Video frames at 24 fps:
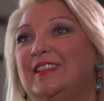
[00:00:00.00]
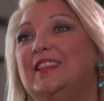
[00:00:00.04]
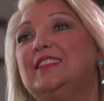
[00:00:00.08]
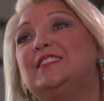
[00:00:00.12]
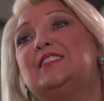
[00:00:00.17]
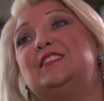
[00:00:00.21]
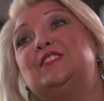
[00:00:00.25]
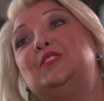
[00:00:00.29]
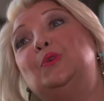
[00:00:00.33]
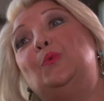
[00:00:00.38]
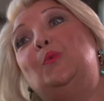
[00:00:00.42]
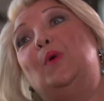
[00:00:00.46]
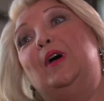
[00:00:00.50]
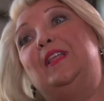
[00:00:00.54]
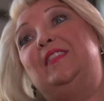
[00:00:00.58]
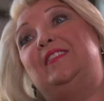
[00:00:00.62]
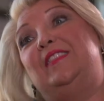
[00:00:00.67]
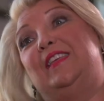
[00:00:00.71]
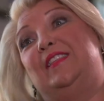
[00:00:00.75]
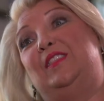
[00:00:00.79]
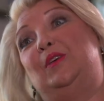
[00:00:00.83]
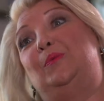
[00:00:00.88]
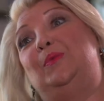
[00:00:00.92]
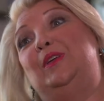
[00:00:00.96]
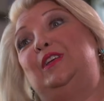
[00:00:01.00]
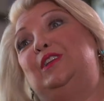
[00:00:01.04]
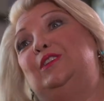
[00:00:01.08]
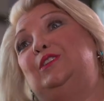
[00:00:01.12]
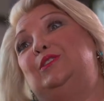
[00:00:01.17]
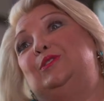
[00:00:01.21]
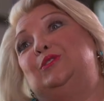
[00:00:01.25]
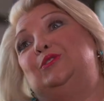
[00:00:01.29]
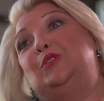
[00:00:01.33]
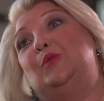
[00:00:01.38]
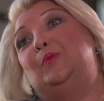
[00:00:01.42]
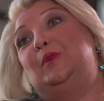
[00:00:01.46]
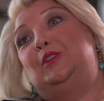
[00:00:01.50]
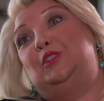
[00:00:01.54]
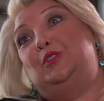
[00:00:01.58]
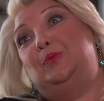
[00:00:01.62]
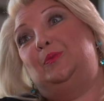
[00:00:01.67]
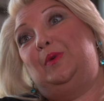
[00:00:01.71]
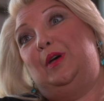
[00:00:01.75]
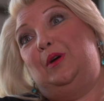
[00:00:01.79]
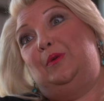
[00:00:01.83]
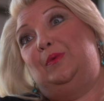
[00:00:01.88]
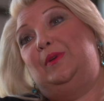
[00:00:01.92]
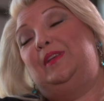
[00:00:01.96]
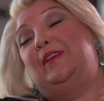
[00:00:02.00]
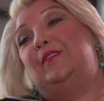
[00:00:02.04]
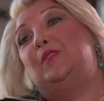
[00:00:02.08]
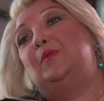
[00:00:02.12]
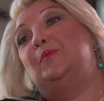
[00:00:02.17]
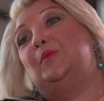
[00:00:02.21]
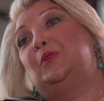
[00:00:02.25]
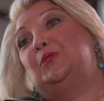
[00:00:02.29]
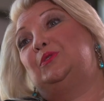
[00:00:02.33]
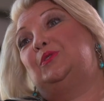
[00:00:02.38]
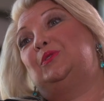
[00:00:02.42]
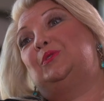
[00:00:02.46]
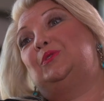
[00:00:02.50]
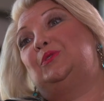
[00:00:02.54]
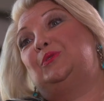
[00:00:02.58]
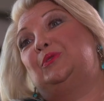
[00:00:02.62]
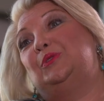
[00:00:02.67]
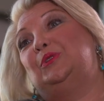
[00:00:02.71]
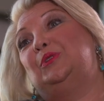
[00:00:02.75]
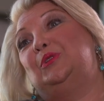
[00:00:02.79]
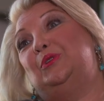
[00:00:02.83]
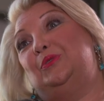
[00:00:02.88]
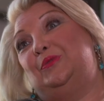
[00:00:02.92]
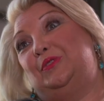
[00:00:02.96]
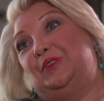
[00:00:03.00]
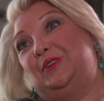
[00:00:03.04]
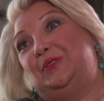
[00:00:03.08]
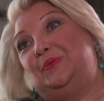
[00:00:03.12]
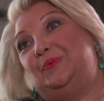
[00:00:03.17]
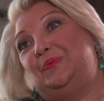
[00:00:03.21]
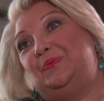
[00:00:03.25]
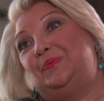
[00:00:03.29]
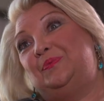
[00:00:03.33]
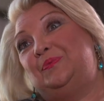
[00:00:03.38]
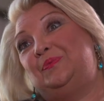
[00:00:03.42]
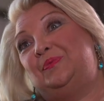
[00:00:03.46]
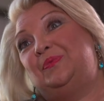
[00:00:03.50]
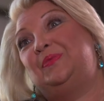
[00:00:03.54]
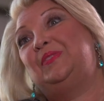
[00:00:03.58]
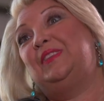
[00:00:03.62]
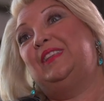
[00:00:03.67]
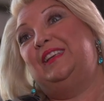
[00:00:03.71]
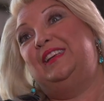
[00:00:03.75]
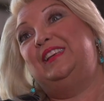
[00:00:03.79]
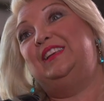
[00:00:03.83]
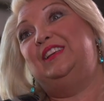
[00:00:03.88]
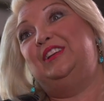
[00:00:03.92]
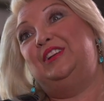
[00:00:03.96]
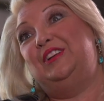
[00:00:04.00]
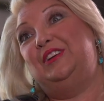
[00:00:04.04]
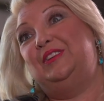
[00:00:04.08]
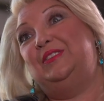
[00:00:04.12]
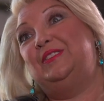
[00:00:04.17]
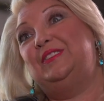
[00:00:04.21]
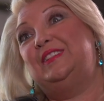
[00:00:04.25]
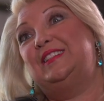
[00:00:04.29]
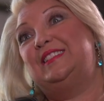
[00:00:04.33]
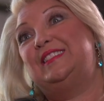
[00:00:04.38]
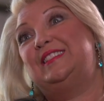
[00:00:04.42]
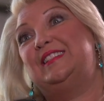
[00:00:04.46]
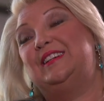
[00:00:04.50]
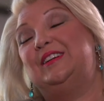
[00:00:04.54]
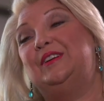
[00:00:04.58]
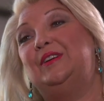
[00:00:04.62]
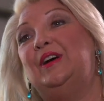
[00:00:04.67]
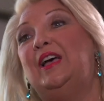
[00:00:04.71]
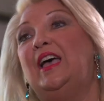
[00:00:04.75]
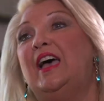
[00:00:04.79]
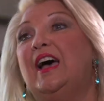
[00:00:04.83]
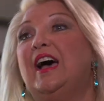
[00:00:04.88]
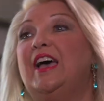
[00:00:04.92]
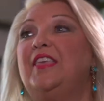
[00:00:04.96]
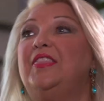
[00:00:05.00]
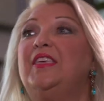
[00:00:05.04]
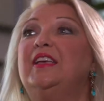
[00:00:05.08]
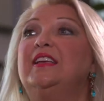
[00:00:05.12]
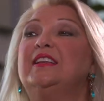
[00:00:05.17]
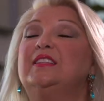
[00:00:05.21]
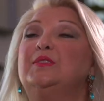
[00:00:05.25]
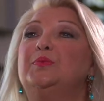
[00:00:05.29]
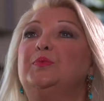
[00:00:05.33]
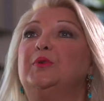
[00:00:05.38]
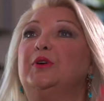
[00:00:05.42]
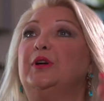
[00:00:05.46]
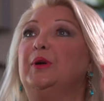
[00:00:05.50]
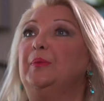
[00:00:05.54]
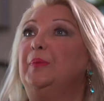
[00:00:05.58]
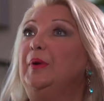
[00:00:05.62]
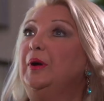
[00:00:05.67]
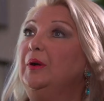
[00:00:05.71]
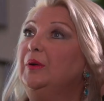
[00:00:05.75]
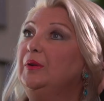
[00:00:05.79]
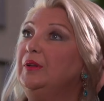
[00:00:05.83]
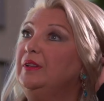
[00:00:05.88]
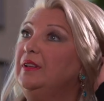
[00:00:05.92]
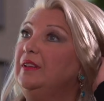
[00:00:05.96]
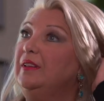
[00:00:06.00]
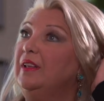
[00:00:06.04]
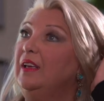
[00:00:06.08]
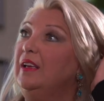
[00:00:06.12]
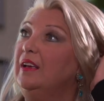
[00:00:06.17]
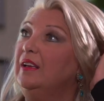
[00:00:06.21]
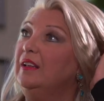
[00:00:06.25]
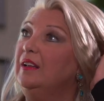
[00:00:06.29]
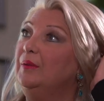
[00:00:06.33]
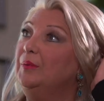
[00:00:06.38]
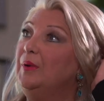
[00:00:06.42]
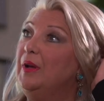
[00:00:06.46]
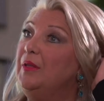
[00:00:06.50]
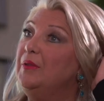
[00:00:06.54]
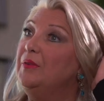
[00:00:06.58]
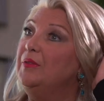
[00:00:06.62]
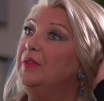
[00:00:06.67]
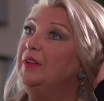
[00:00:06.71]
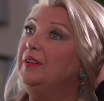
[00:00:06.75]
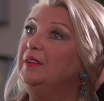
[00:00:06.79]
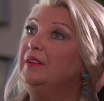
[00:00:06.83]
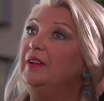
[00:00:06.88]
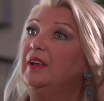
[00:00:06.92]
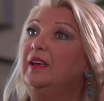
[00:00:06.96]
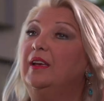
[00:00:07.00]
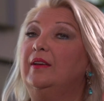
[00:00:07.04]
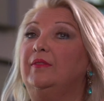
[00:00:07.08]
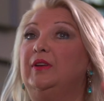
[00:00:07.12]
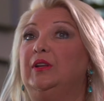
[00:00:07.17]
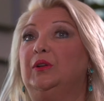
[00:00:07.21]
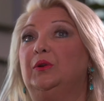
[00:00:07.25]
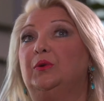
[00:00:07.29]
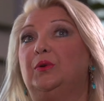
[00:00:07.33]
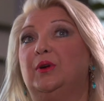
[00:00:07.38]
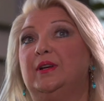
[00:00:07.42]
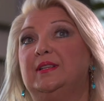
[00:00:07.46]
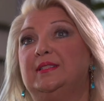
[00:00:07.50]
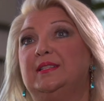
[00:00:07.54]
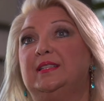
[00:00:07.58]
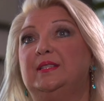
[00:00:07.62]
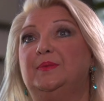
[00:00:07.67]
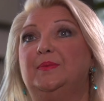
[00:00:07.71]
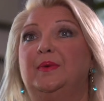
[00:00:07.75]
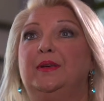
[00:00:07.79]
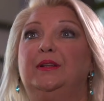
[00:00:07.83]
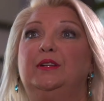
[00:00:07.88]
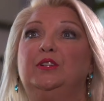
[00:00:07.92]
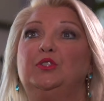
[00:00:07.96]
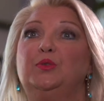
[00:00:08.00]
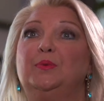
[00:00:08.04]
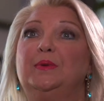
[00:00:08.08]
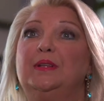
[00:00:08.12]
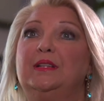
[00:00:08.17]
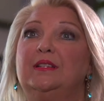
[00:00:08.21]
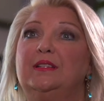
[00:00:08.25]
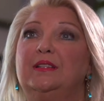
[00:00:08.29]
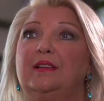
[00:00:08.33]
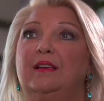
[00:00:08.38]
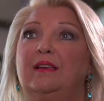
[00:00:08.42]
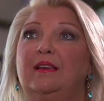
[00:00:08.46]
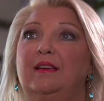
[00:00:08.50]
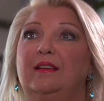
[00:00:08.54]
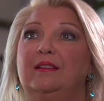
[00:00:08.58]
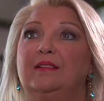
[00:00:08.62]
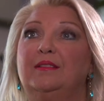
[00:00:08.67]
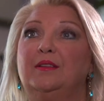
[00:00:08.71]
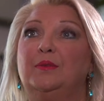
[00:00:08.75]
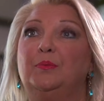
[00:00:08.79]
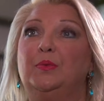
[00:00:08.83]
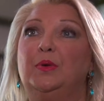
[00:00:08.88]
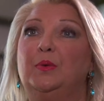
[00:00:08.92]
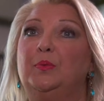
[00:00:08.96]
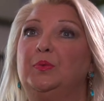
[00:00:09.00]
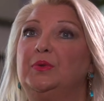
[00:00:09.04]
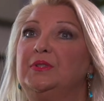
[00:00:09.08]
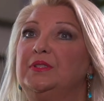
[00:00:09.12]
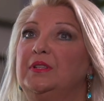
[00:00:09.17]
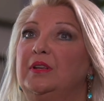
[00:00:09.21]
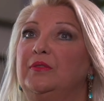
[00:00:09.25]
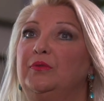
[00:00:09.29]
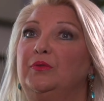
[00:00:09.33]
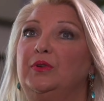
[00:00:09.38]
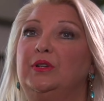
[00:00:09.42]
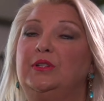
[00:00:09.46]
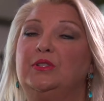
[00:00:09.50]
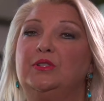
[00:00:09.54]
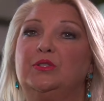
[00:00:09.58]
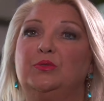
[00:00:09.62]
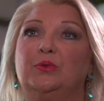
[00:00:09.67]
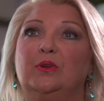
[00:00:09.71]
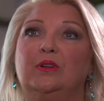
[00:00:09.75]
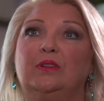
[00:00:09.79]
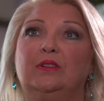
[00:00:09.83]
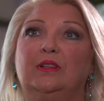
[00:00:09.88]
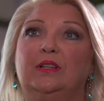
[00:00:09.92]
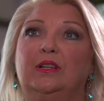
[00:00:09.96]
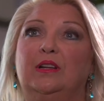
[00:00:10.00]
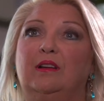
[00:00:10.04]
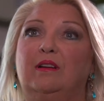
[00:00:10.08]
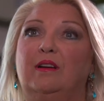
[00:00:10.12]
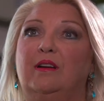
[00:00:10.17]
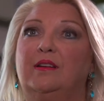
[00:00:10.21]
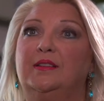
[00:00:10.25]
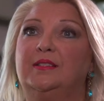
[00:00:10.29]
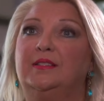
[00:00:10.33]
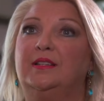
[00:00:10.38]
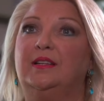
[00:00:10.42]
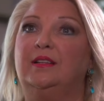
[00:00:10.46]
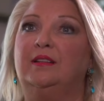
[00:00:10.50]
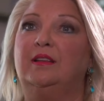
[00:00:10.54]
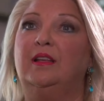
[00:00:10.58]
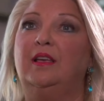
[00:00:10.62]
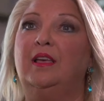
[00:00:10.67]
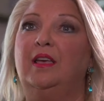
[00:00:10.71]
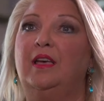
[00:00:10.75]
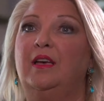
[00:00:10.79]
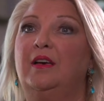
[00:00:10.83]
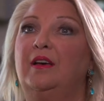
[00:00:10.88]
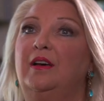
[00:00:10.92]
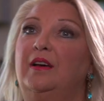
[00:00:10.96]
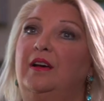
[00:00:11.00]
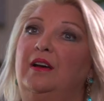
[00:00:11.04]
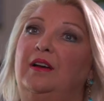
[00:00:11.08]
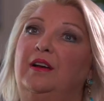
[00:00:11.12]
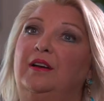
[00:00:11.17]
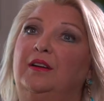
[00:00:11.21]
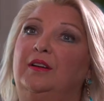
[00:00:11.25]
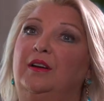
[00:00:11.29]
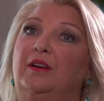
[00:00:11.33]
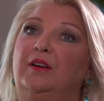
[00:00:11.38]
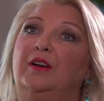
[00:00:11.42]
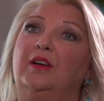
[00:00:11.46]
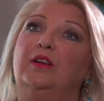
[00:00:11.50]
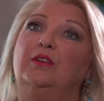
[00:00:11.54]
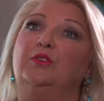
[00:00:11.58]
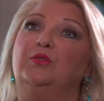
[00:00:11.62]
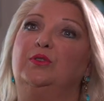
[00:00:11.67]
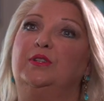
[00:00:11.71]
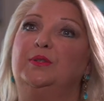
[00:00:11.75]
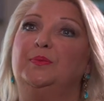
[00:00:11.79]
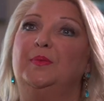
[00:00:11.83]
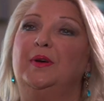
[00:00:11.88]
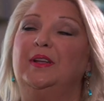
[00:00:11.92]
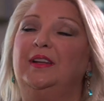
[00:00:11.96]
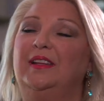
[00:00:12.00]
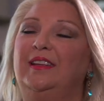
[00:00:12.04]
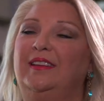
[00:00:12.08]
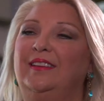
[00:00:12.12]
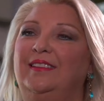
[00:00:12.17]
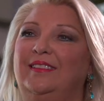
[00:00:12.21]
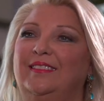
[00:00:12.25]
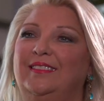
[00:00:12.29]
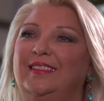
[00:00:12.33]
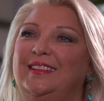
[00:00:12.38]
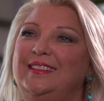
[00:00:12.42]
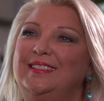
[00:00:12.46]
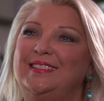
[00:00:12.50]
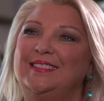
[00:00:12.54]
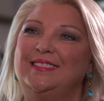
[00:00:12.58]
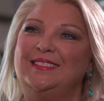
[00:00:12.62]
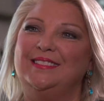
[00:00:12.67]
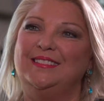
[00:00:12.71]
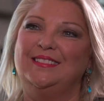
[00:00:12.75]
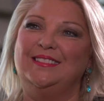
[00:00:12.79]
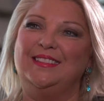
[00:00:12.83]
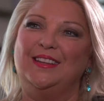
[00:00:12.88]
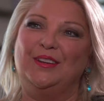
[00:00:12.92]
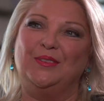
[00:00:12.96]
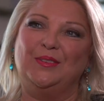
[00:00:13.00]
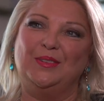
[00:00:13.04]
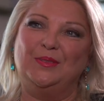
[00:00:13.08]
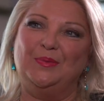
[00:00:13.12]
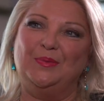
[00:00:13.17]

And this is the one thing that we can do so much about. We have the most control over, mm -hmm. you know. So I think it's more about uh, rather than having a crisis management and people suffering, struggling, and costing our, our country's money. Let's take